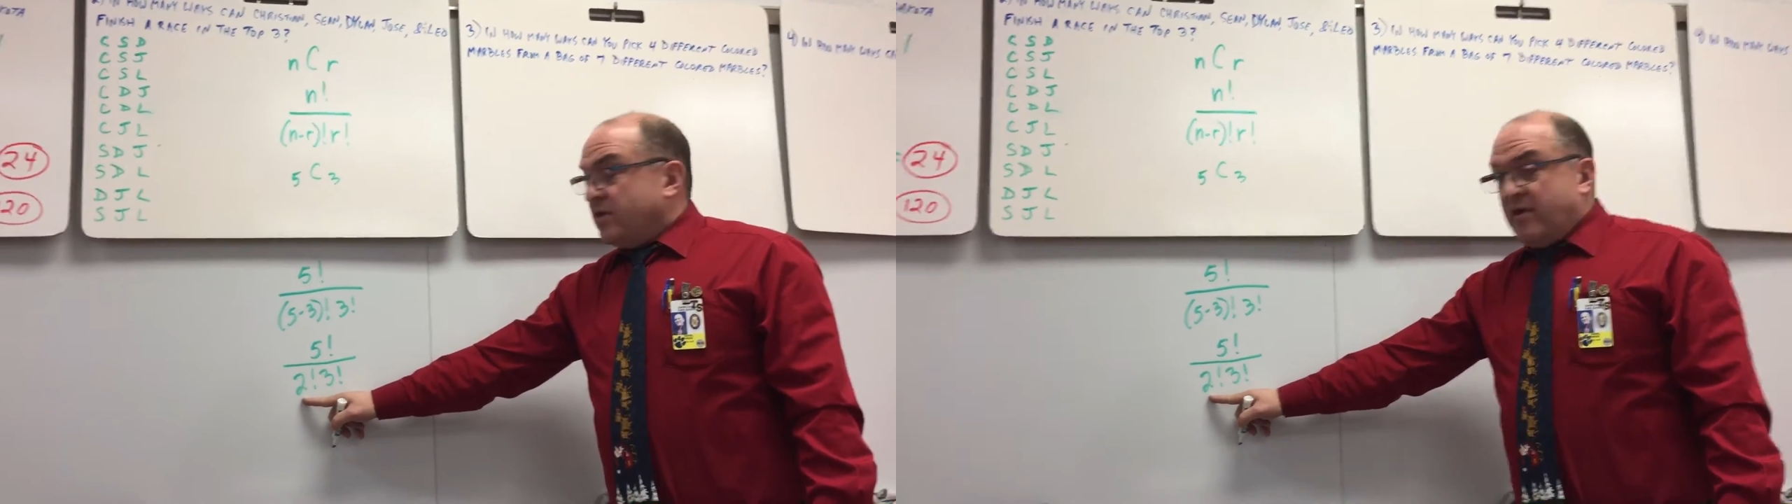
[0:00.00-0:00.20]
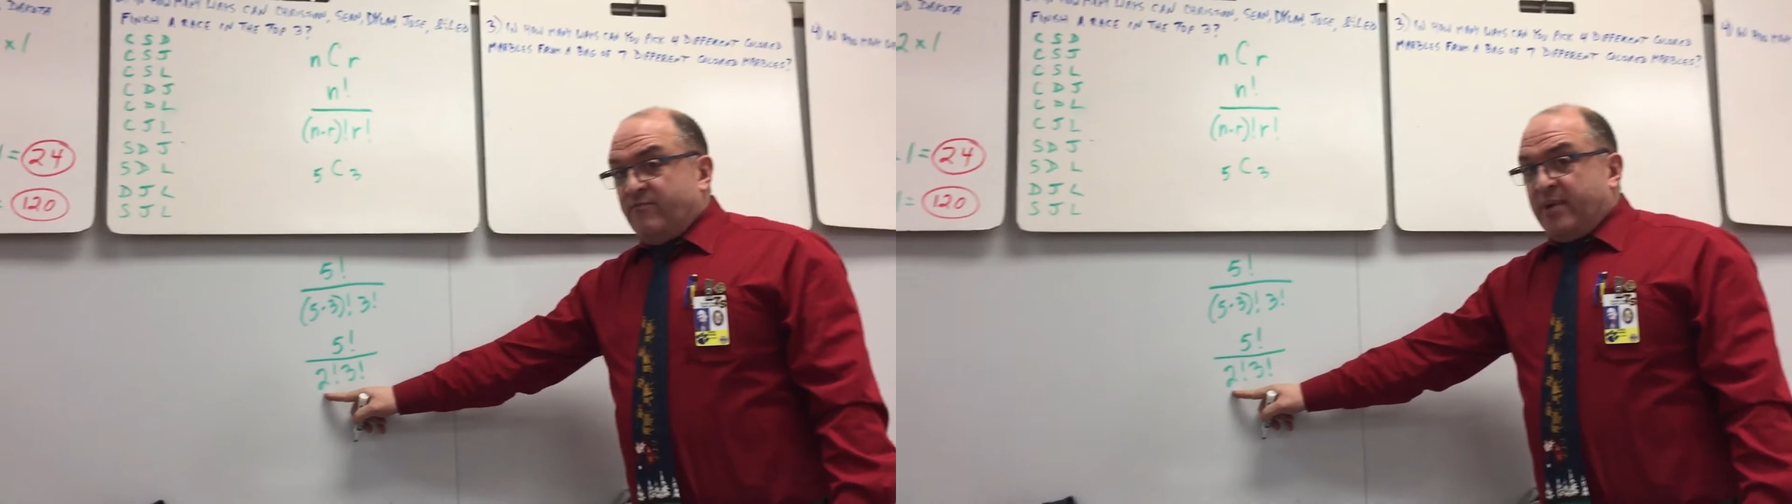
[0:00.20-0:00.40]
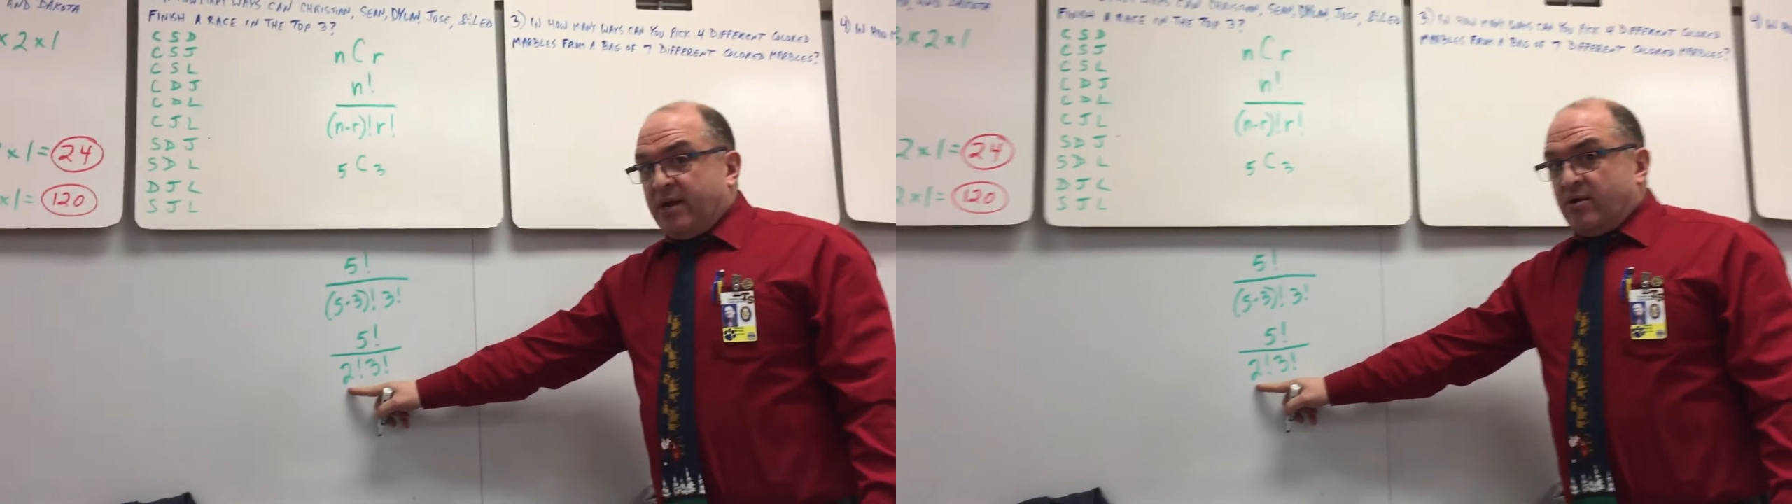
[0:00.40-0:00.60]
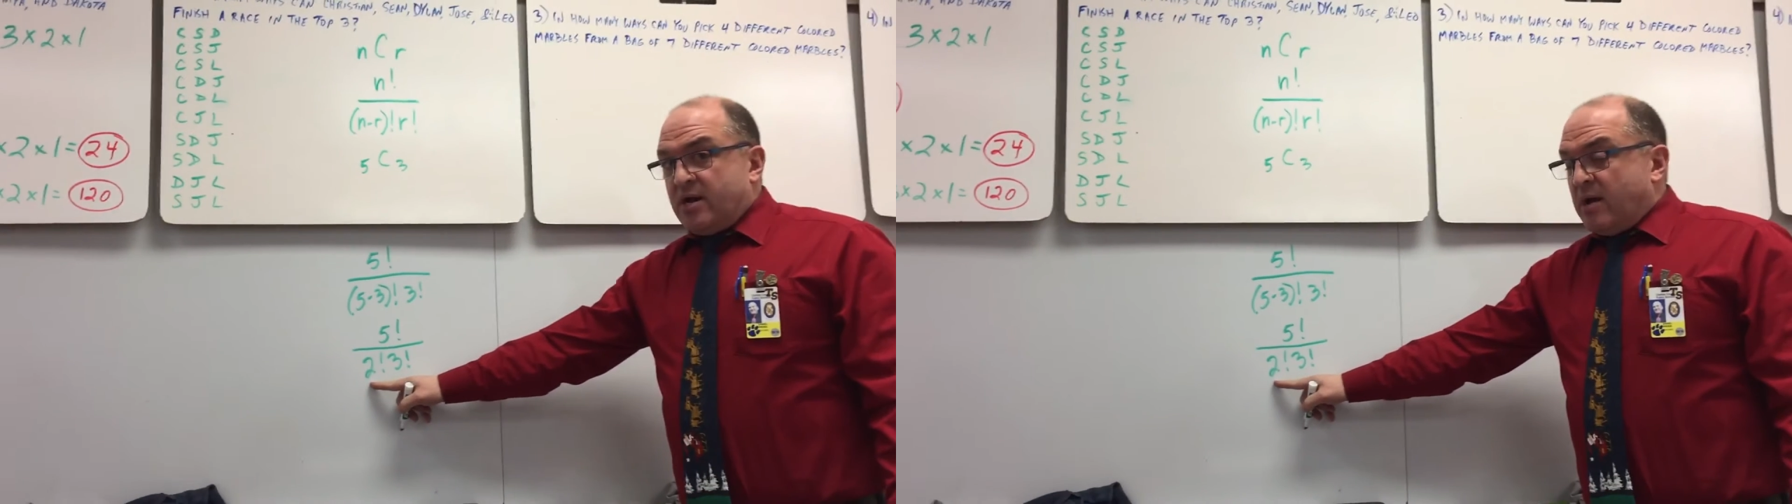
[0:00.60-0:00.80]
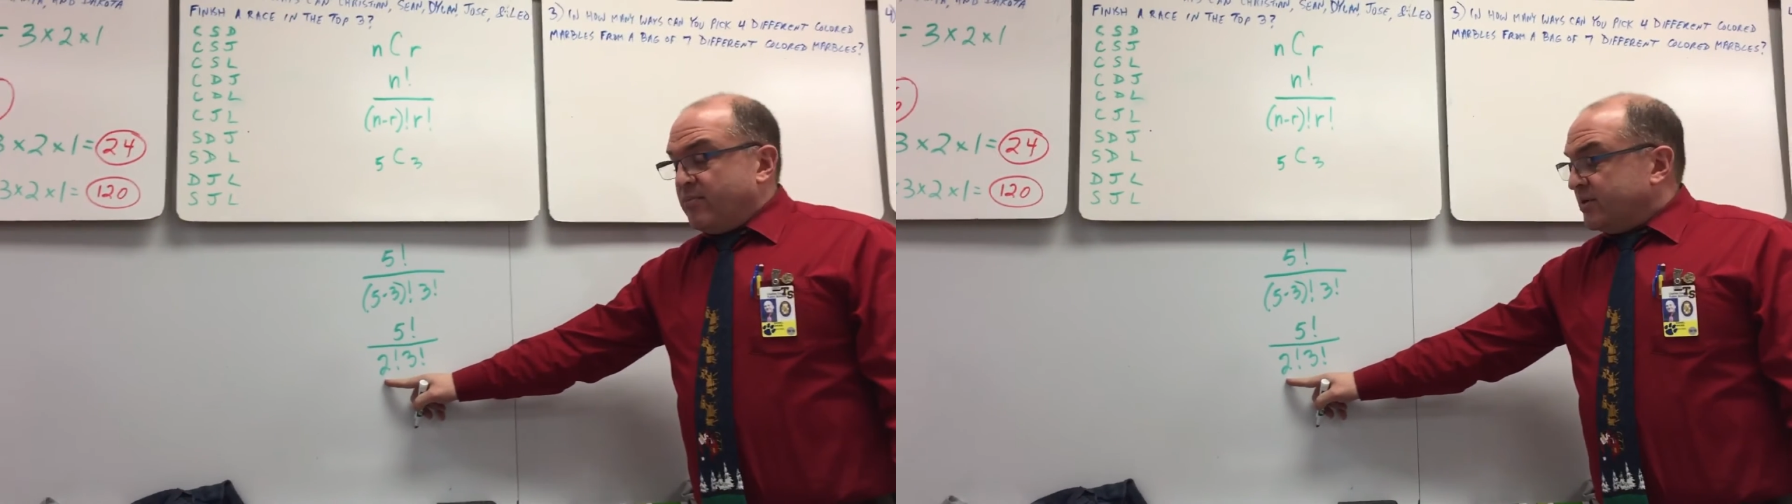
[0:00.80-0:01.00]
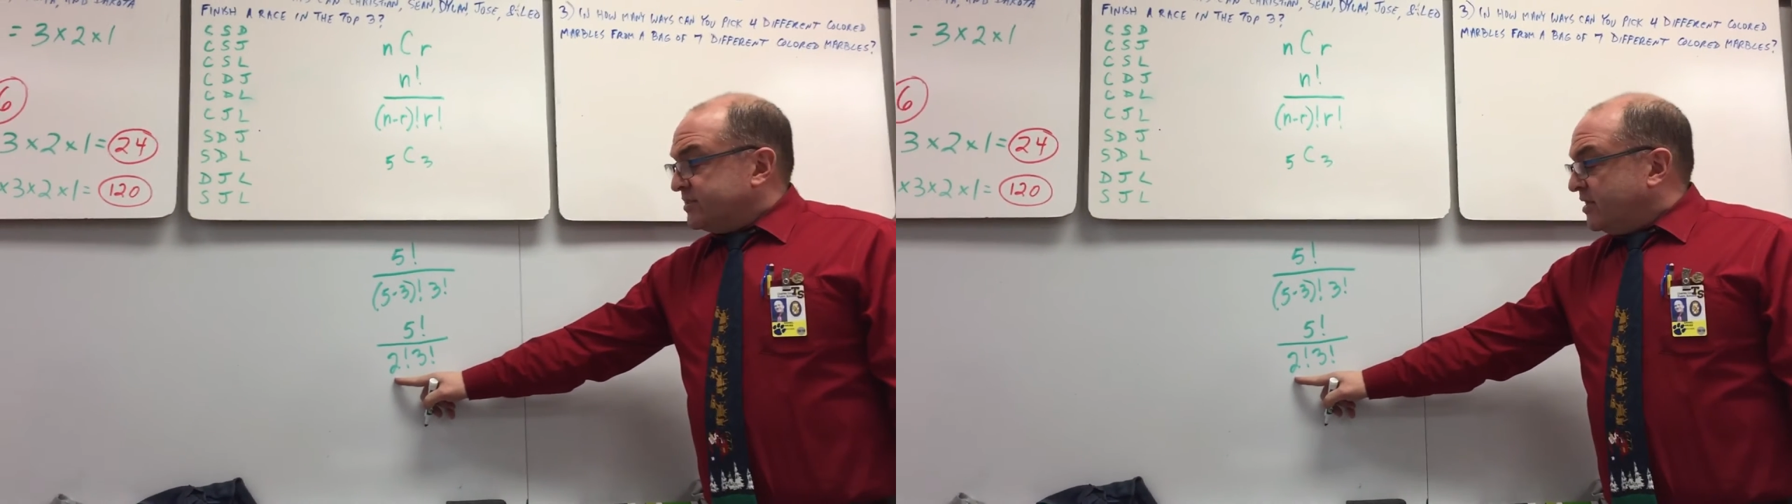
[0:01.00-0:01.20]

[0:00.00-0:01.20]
you have bigger numbers.